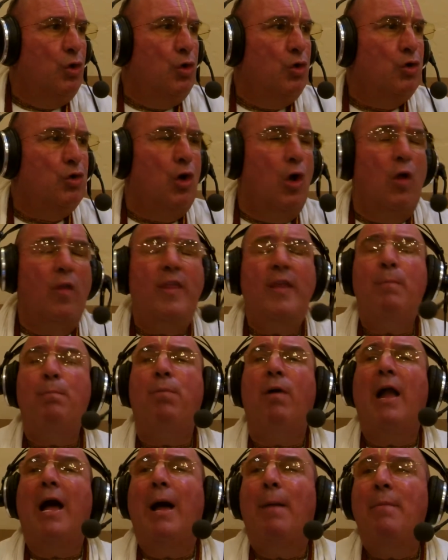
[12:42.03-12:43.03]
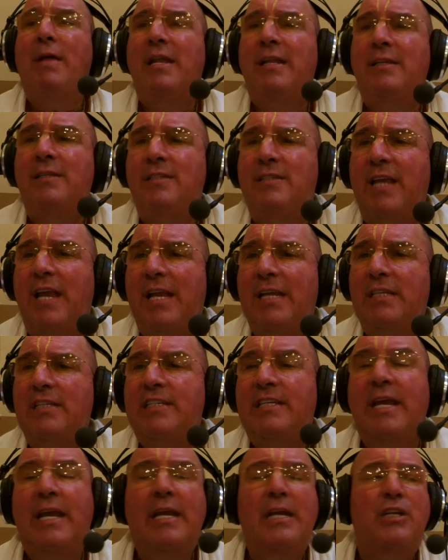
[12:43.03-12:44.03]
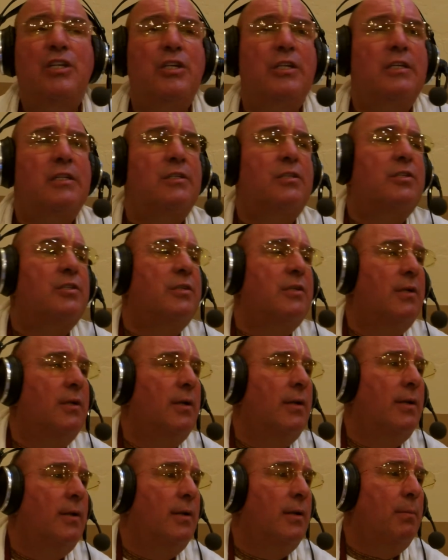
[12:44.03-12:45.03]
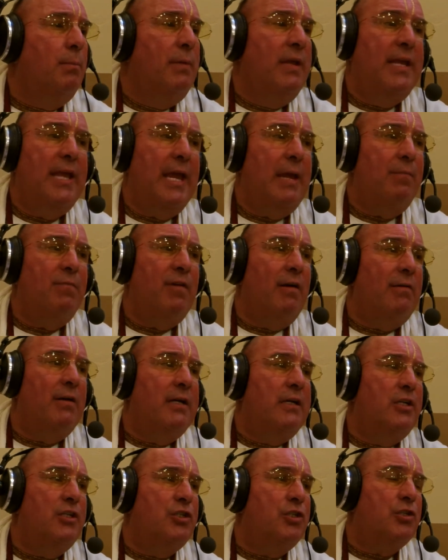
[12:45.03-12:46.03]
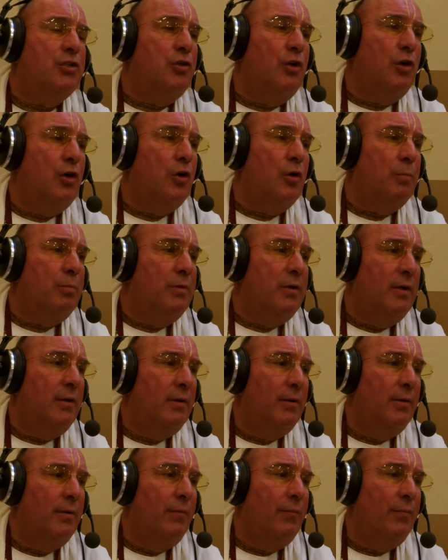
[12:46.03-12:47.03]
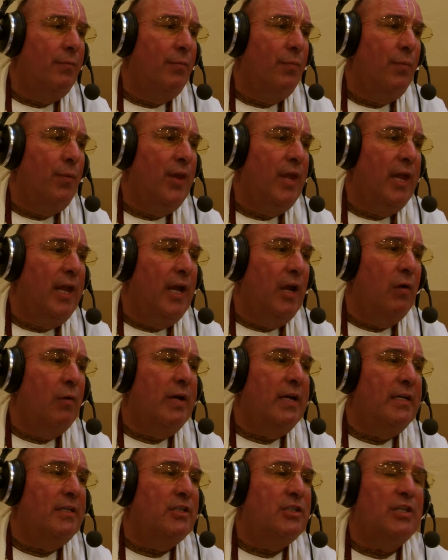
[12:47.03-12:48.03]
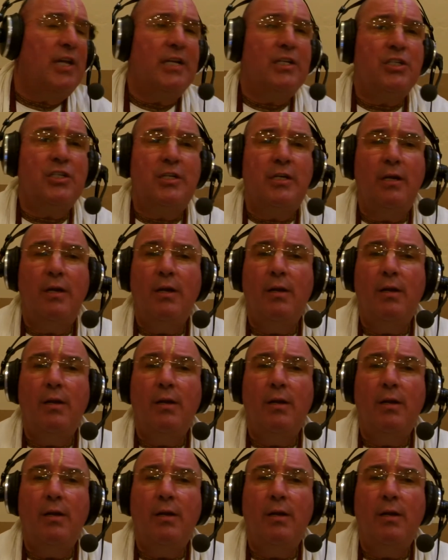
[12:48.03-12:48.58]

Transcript: So the Brahmins and sages became very disturbed hearing such